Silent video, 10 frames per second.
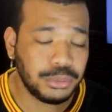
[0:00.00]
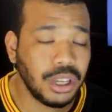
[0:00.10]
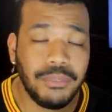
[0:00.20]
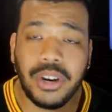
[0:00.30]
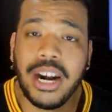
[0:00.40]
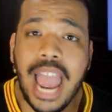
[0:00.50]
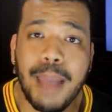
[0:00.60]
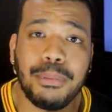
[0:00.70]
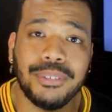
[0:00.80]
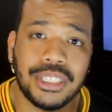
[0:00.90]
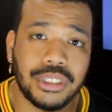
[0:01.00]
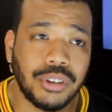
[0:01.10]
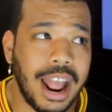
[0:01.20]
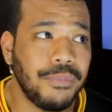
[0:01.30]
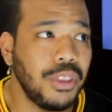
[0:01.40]
So I'm very happy with this
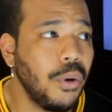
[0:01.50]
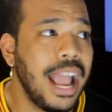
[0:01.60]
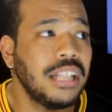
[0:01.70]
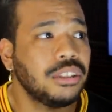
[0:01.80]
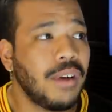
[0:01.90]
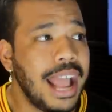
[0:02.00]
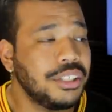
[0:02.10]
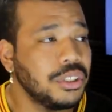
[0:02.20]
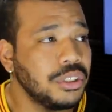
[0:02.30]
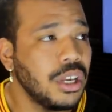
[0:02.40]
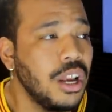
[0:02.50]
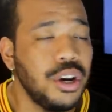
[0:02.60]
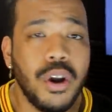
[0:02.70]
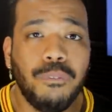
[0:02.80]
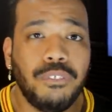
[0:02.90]
draft. No head scratchers,
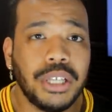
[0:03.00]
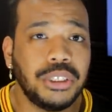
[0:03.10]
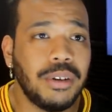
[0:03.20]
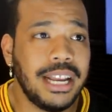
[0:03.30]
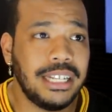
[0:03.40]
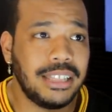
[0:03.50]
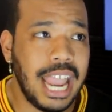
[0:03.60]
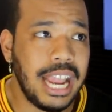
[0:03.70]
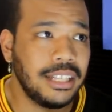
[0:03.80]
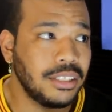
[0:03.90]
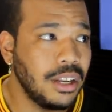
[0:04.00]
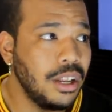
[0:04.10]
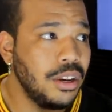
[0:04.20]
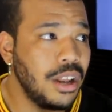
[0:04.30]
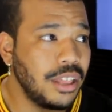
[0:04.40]
no frustrating things,
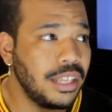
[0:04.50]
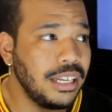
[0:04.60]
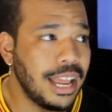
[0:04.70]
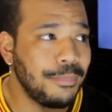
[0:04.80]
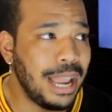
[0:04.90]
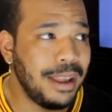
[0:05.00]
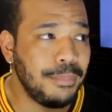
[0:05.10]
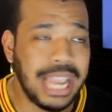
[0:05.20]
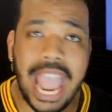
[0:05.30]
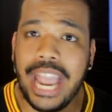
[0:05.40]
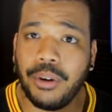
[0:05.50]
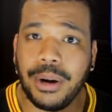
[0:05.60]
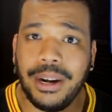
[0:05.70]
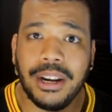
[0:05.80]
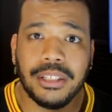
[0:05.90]
nothing that made me
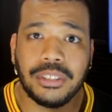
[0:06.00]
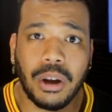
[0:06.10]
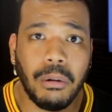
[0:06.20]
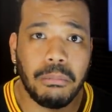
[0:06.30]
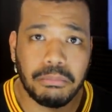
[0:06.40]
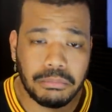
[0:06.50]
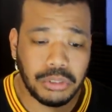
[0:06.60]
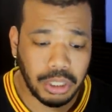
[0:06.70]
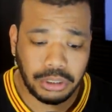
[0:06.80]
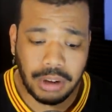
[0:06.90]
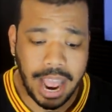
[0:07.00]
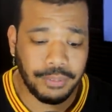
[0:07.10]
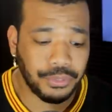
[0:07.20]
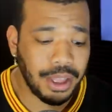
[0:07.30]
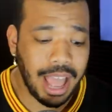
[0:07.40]
angry. So good
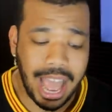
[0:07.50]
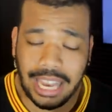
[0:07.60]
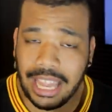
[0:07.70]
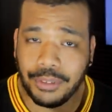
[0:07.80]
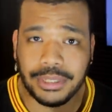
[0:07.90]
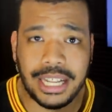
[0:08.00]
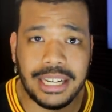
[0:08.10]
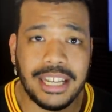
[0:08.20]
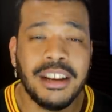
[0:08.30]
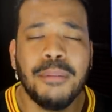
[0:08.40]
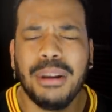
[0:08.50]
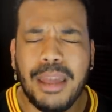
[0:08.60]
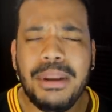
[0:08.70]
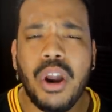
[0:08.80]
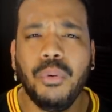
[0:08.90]
draft. I like what they did. But
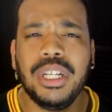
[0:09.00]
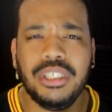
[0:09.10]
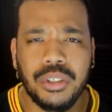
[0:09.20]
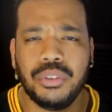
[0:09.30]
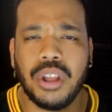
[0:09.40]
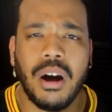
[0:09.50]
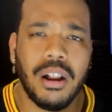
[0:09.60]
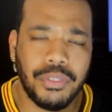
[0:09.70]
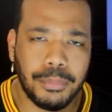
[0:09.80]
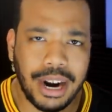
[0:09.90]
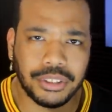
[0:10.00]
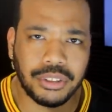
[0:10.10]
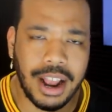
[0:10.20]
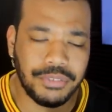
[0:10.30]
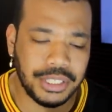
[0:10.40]
let me know what you thought of the Browns
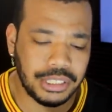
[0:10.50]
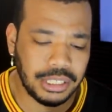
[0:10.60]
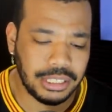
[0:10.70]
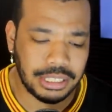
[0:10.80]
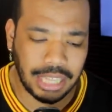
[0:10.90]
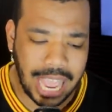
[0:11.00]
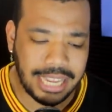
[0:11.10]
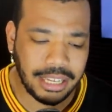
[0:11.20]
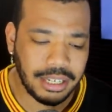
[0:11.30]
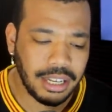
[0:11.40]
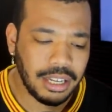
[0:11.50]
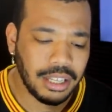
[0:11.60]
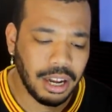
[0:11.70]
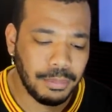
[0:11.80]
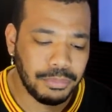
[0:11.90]
draft this year. Did you like it?
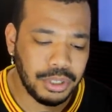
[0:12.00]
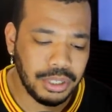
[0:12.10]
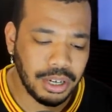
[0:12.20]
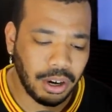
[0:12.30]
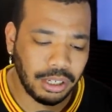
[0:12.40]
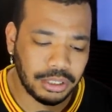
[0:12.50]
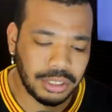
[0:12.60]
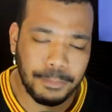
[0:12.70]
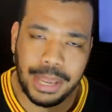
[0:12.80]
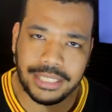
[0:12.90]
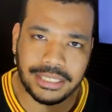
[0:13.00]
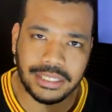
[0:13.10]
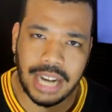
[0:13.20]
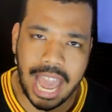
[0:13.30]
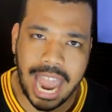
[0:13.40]
Are there some picks that
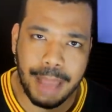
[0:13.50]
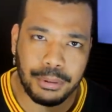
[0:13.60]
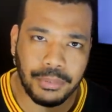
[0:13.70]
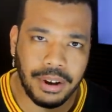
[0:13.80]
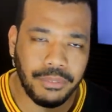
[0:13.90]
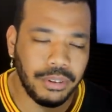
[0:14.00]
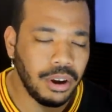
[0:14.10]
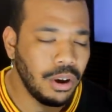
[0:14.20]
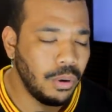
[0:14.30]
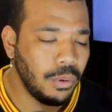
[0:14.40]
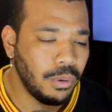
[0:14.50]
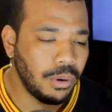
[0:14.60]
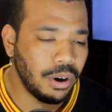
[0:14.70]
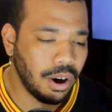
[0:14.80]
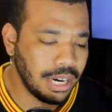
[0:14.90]
you're not happy with?
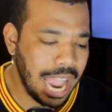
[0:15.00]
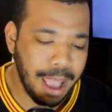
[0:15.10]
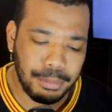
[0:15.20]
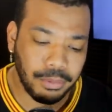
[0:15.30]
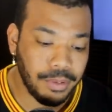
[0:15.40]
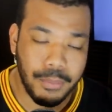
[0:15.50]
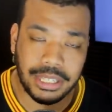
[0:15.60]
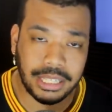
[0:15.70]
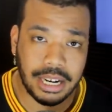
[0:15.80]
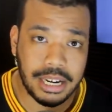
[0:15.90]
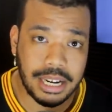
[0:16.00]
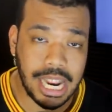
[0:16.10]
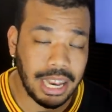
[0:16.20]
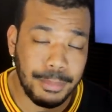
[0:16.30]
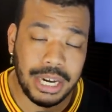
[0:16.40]
Or are you happy with everything that they
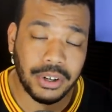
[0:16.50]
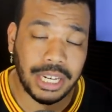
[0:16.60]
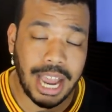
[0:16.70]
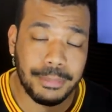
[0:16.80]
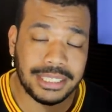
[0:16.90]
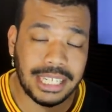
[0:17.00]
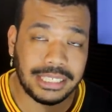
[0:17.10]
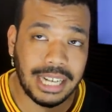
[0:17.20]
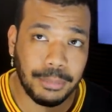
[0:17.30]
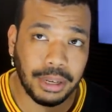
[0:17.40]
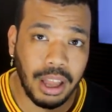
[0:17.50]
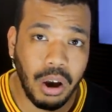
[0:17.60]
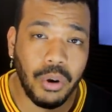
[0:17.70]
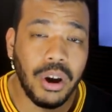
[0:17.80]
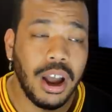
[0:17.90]
did? Let me know in the comment section down
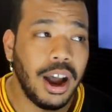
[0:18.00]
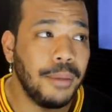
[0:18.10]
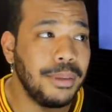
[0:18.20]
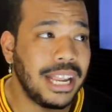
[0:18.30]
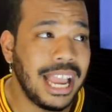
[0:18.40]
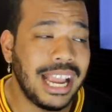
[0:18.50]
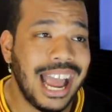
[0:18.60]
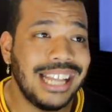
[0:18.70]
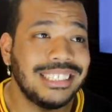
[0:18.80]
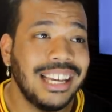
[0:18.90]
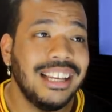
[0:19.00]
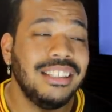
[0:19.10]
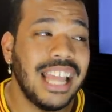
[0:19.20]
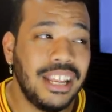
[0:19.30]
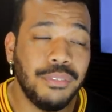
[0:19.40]
below. But again, guys,
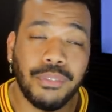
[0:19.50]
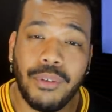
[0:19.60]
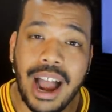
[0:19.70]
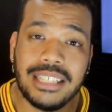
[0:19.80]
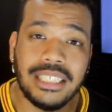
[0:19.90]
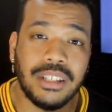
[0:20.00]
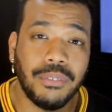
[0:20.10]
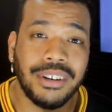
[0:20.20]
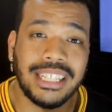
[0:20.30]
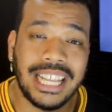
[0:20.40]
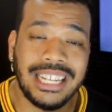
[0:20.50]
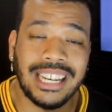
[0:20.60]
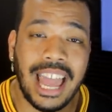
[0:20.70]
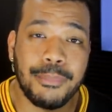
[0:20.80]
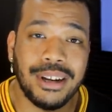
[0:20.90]
thank you for watching. Don't forget to hit the
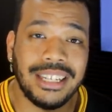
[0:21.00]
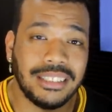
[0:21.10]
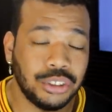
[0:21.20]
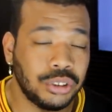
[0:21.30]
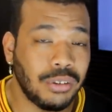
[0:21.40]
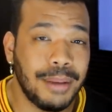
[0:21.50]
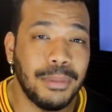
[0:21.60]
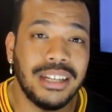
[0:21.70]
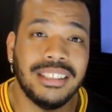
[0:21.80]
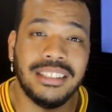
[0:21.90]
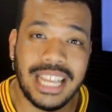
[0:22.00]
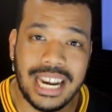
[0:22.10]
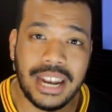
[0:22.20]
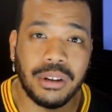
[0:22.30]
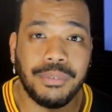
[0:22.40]
like button, hit the subscribe button, and
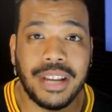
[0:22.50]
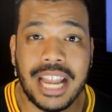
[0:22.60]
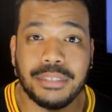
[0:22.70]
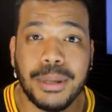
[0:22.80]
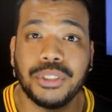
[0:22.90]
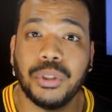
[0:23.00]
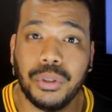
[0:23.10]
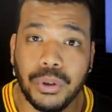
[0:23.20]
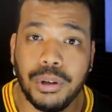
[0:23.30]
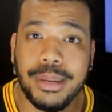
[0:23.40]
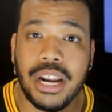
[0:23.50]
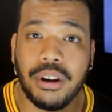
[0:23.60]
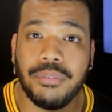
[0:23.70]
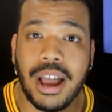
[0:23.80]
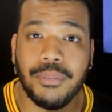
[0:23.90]
ding that notification bell so you can be
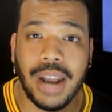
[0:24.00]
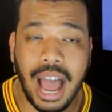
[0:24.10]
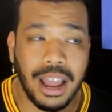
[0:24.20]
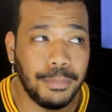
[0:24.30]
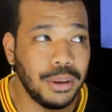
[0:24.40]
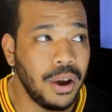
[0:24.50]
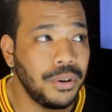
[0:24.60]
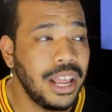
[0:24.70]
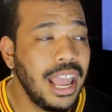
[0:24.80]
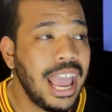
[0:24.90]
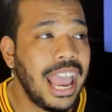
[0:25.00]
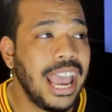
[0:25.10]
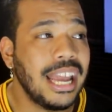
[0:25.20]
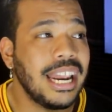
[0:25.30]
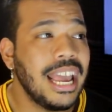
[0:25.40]
notified when I upload.
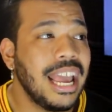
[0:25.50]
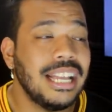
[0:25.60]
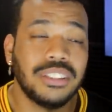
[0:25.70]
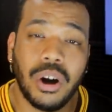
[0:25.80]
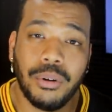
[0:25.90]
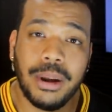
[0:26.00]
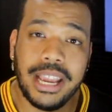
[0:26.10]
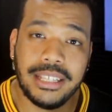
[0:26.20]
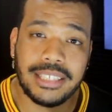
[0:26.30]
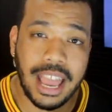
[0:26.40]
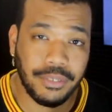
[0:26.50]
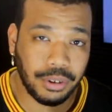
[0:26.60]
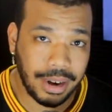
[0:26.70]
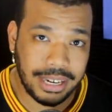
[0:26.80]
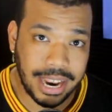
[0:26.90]
And as always, have a
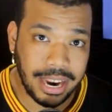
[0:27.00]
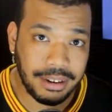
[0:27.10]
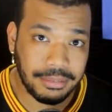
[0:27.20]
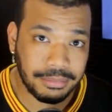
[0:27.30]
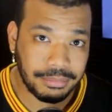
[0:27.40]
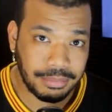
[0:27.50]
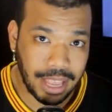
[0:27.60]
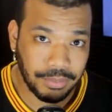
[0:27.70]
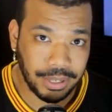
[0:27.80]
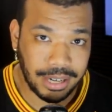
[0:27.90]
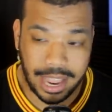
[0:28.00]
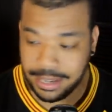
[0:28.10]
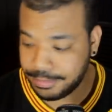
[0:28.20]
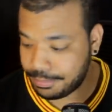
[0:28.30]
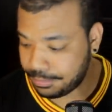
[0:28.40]
great day. Have a good night.